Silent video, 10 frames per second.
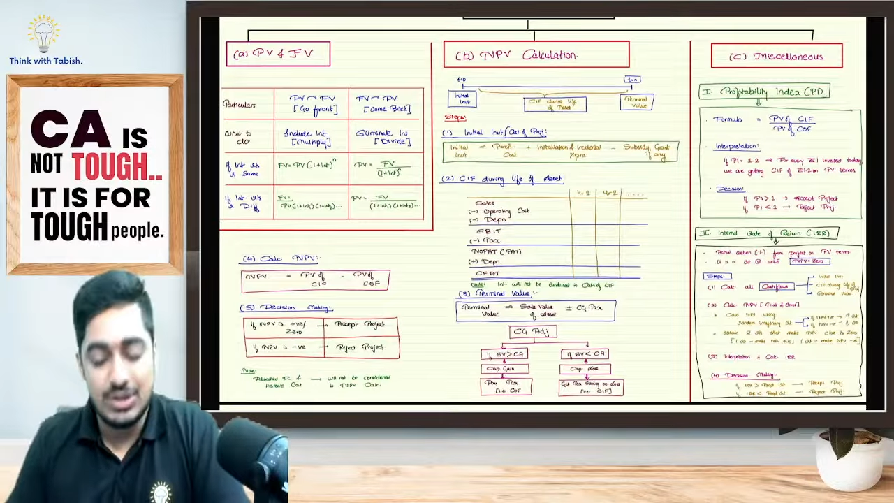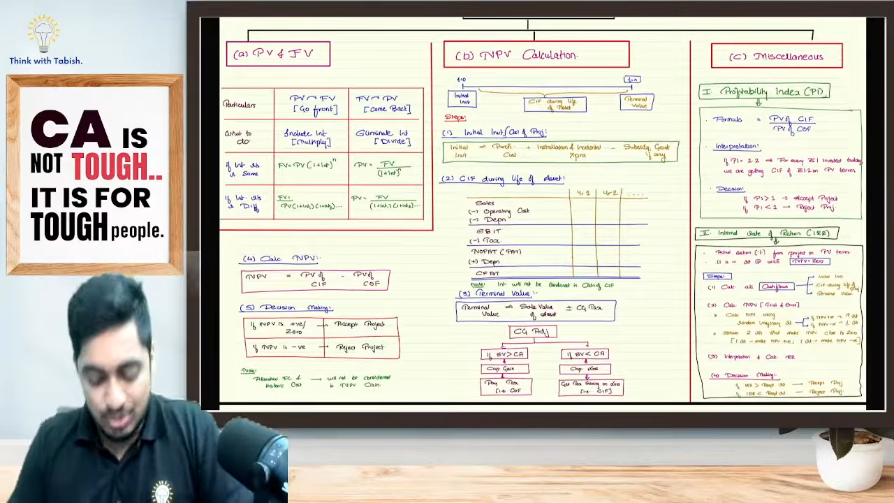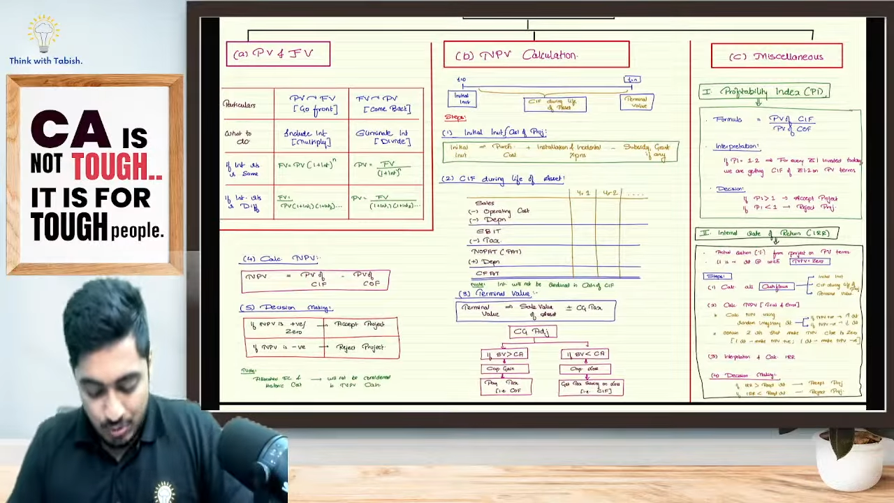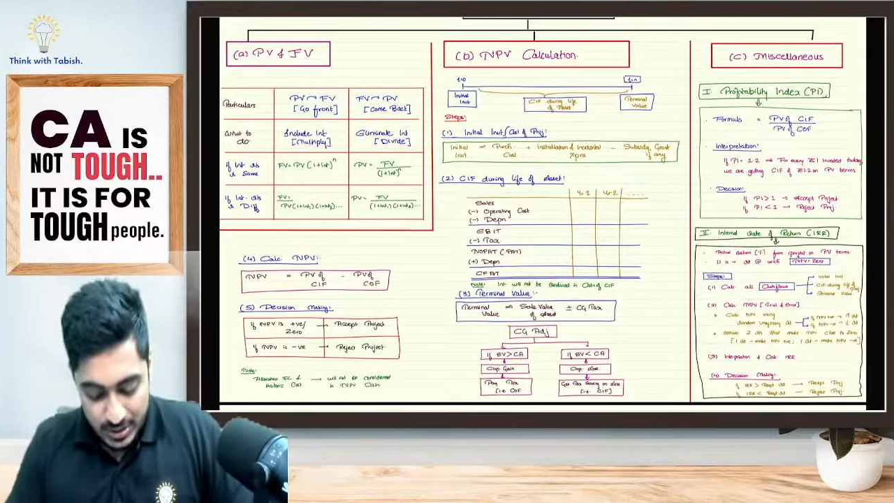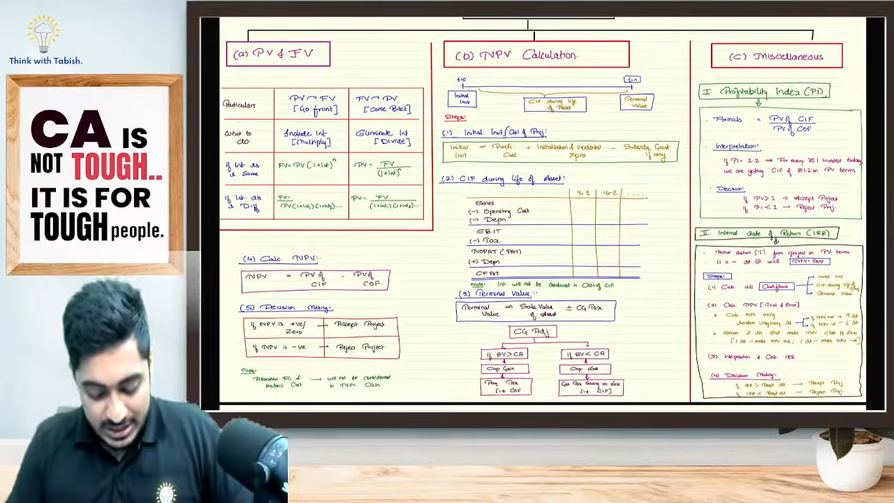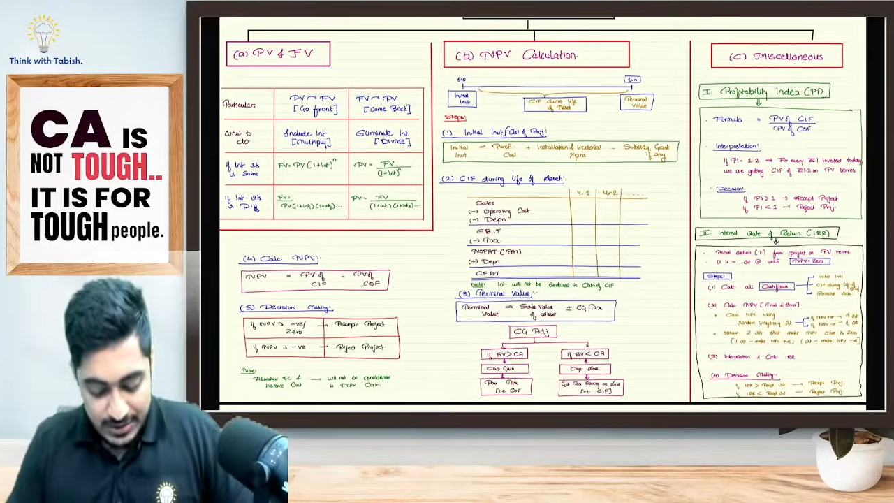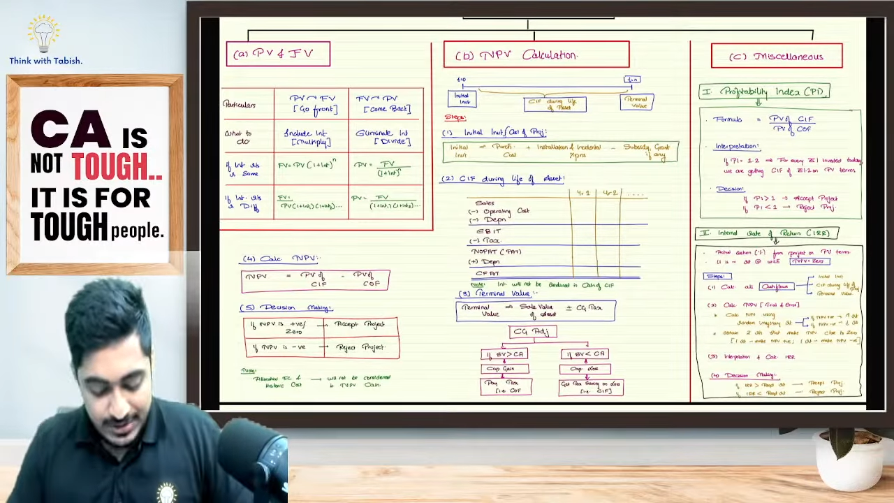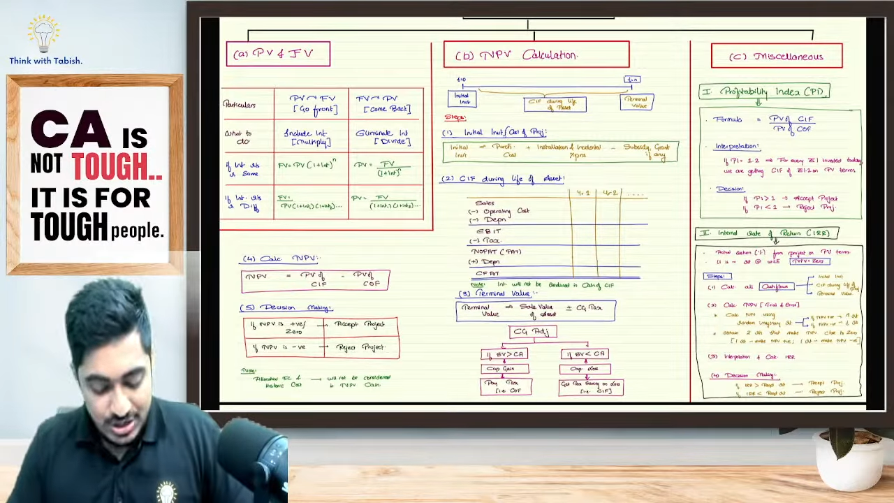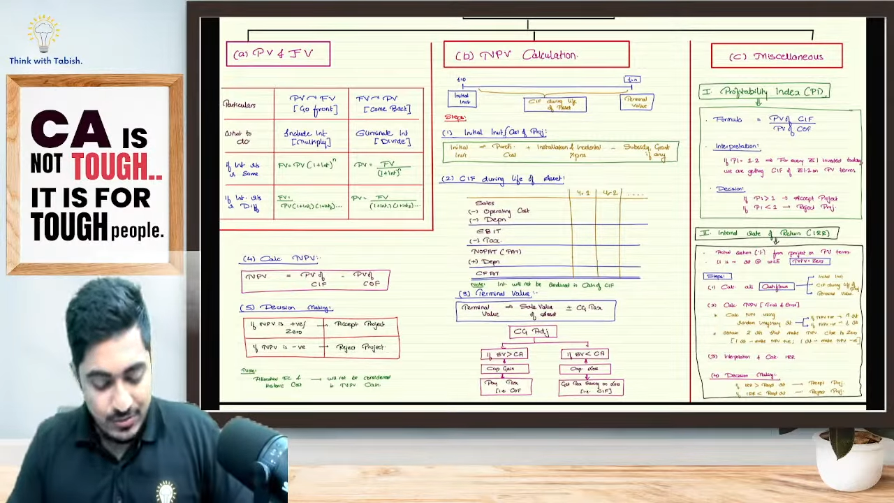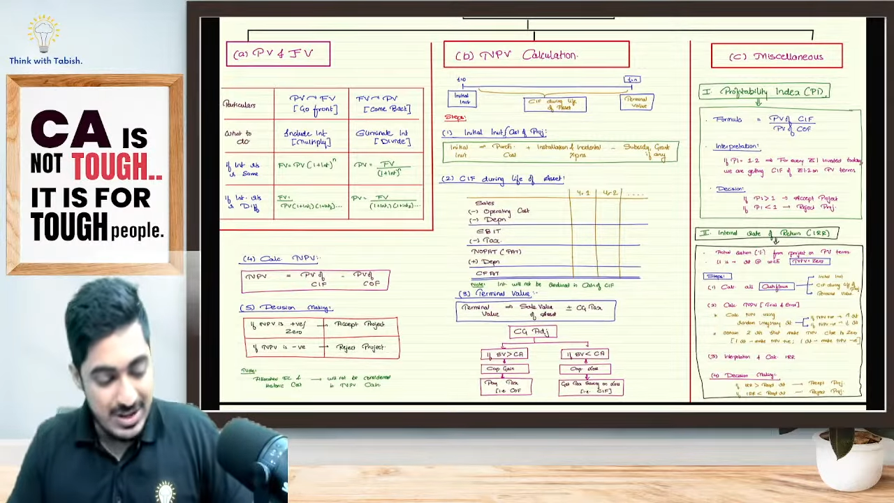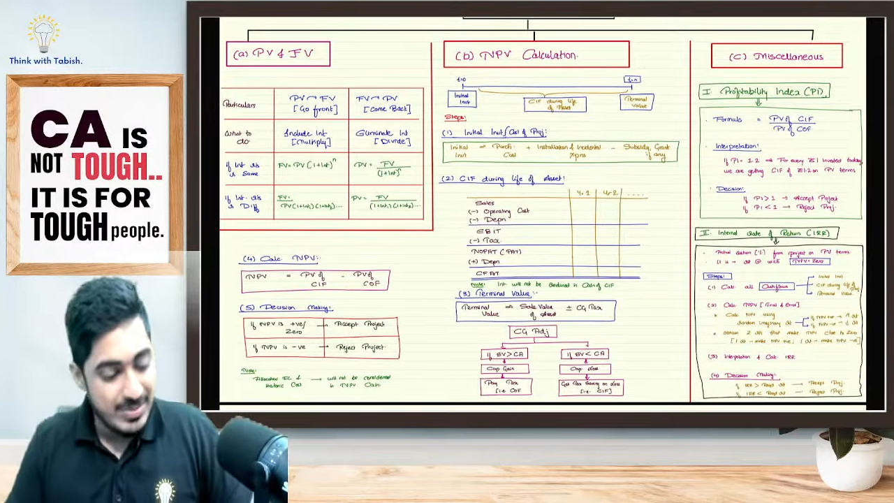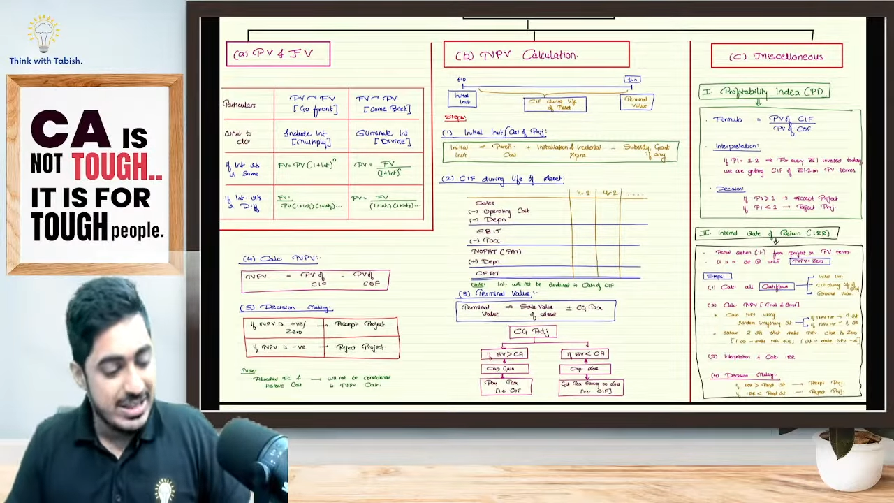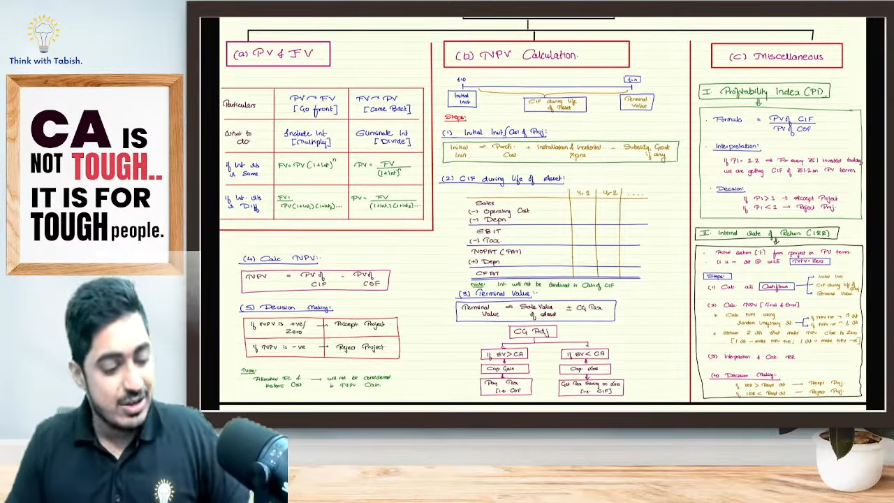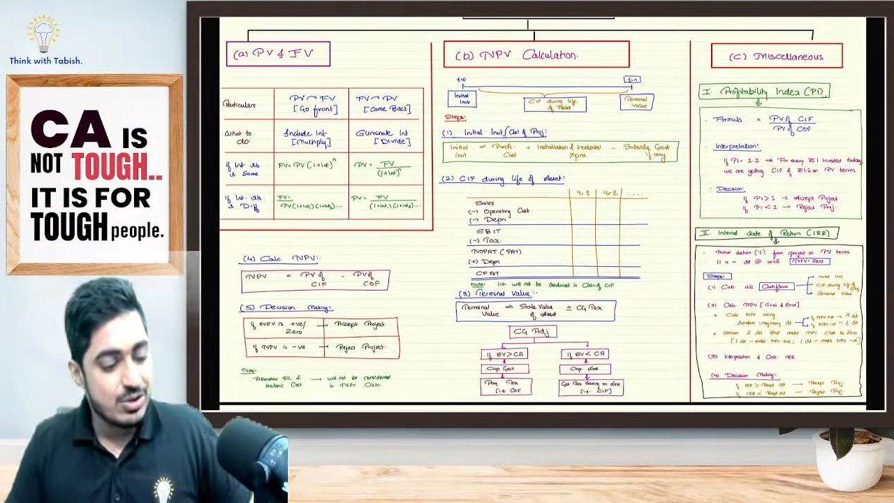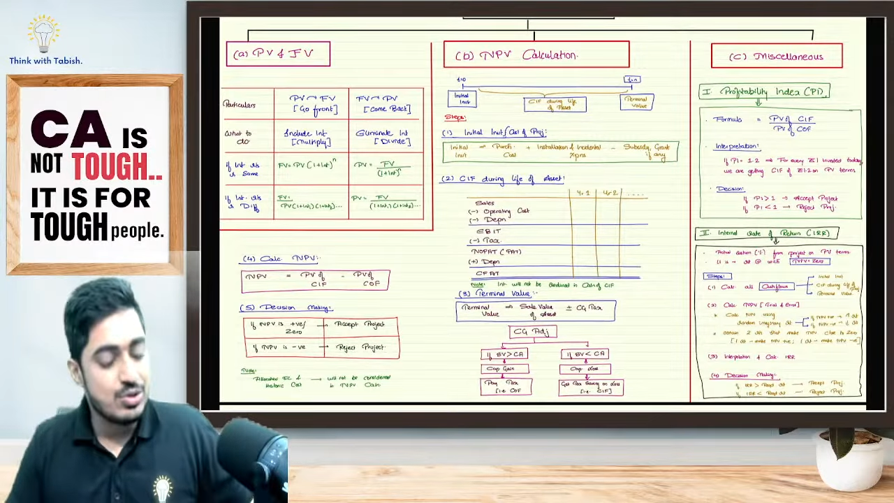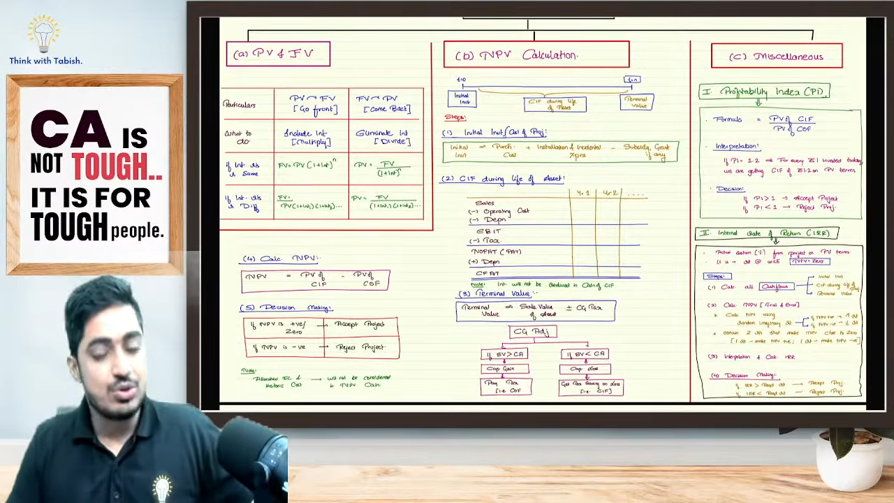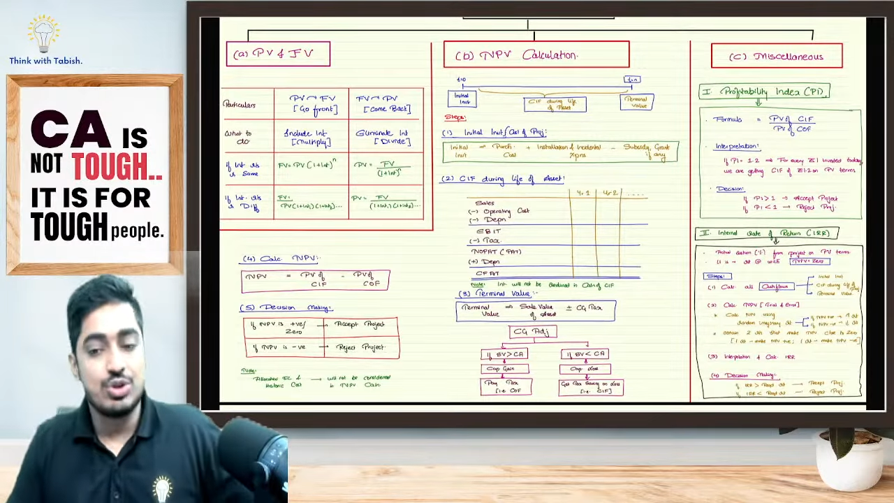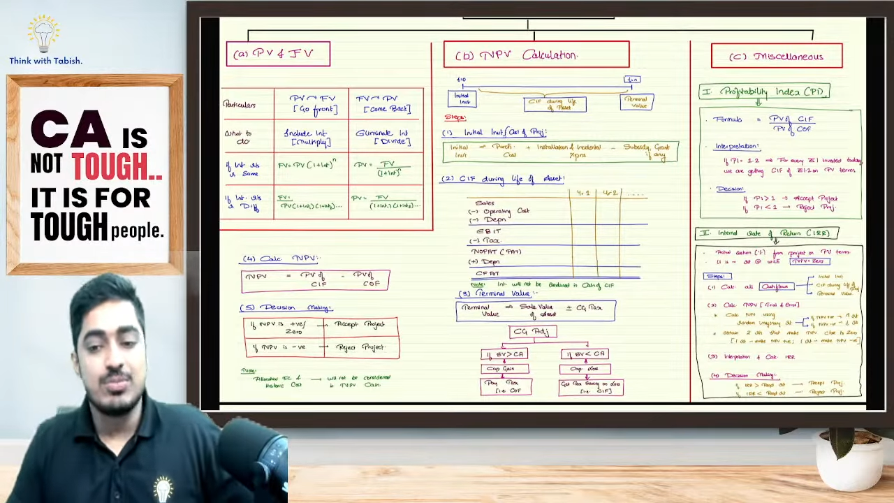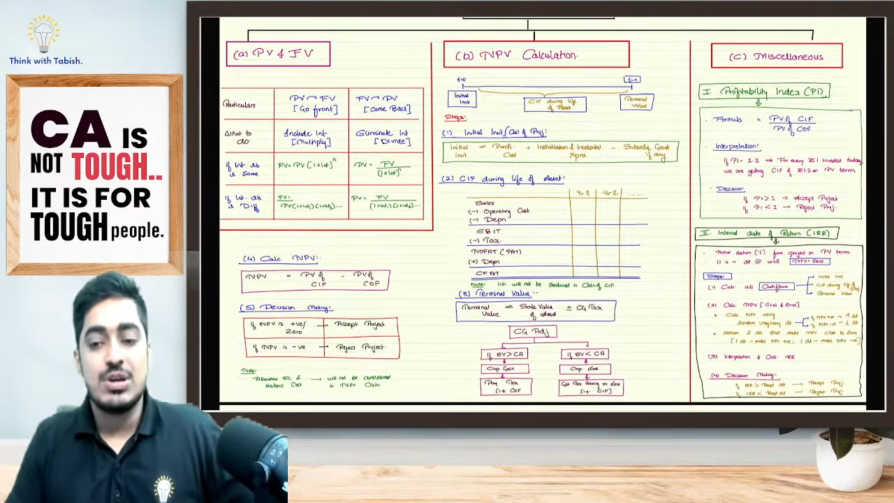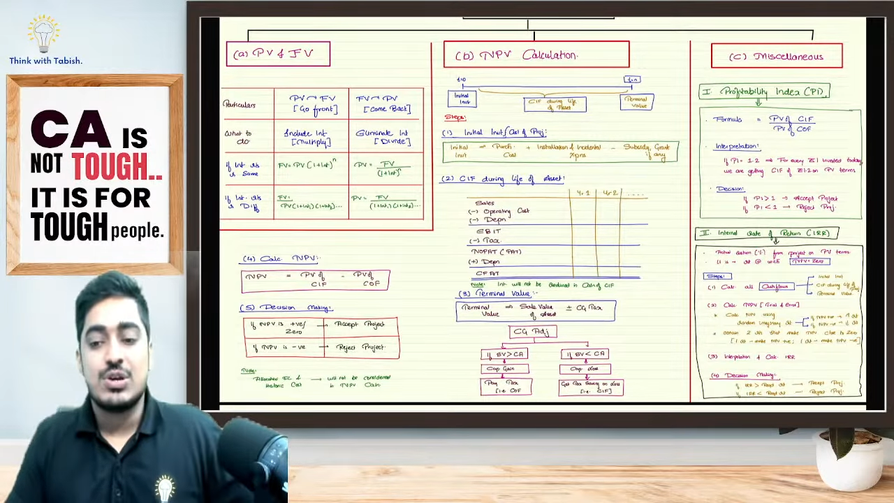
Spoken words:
Don't worry, the video will be there on YouTube.